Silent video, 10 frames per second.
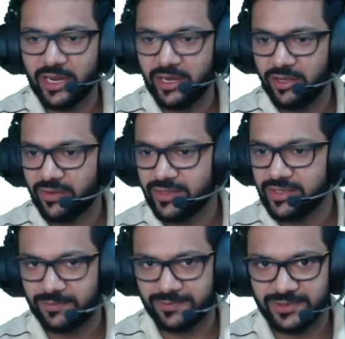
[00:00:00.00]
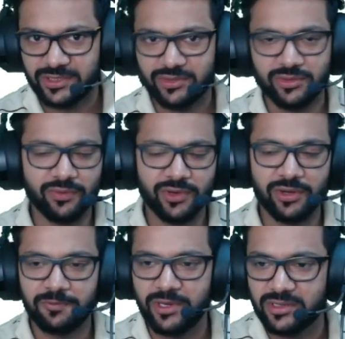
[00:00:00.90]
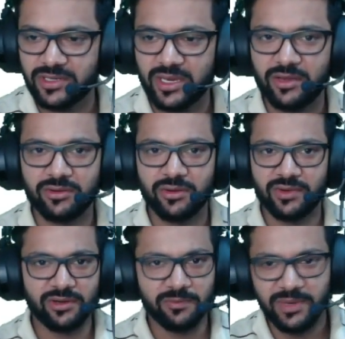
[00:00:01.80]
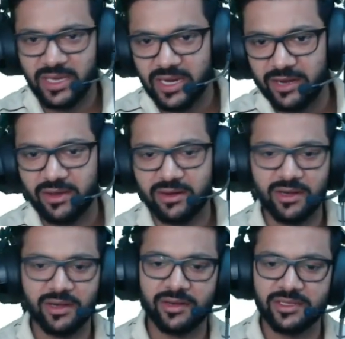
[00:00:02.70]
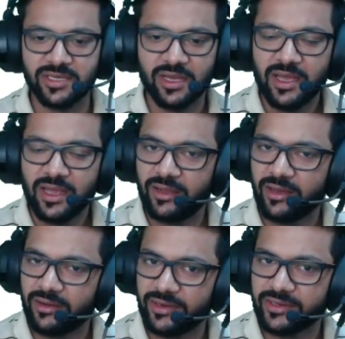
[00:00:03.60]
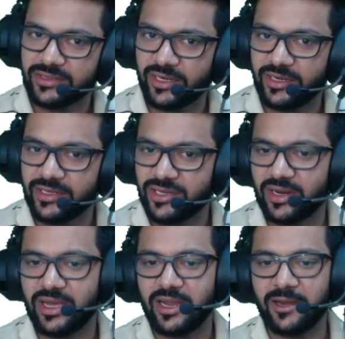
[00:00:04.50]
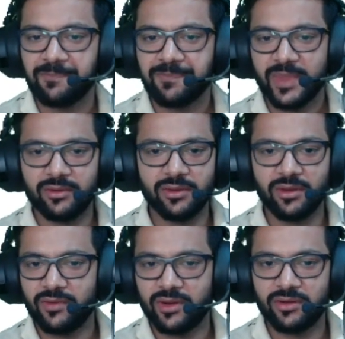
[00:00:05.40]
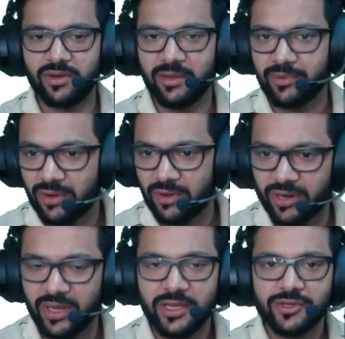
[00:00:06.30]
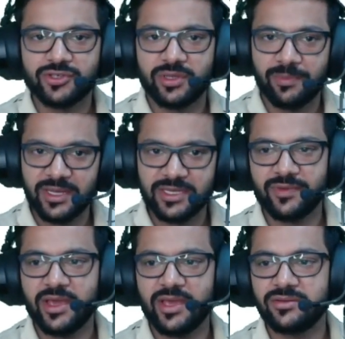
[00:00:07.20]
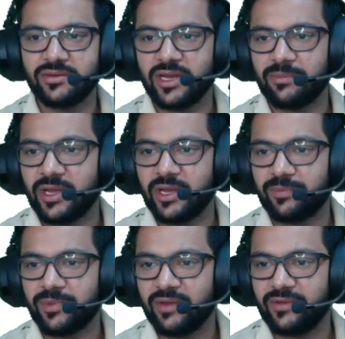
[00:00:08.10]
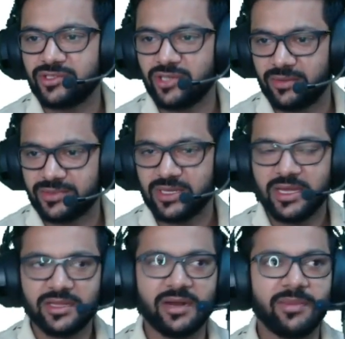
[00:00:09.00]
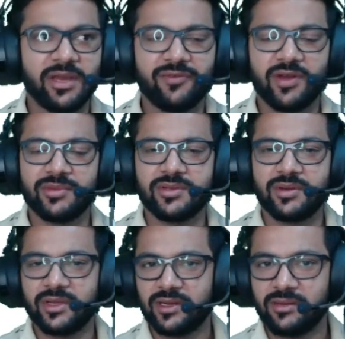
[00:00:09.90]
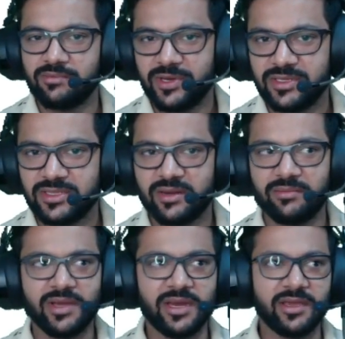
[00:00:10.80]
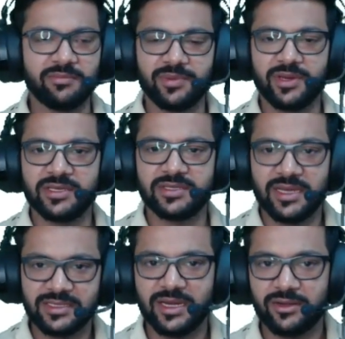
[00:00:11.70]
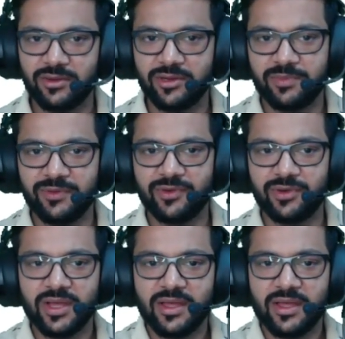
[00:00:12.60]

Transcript: any of these options, you don't want to do PhD, you don't want to do B.Ed, you are not into teaching, you are not interested in teaching line, you don't want to go abroad. So the best way is you can apply for private jobs. There are many pharmaceutical companies, there are many companies, as I told you before,